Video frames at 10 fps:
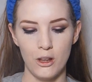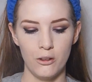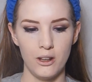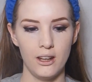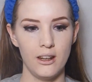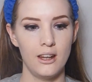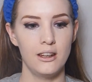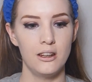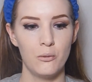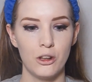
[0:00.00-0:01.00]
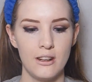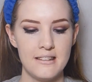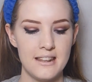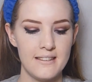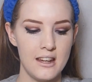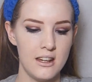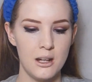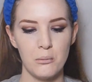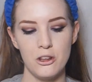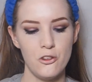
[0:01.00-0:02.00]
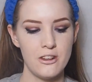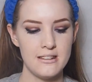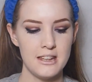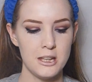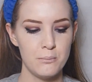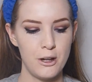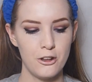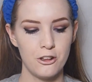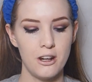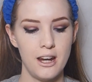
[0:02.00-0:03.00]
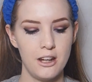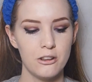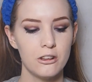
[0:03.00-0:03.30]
Okay, and then we're going to set that, and I'm going to use that same powder I had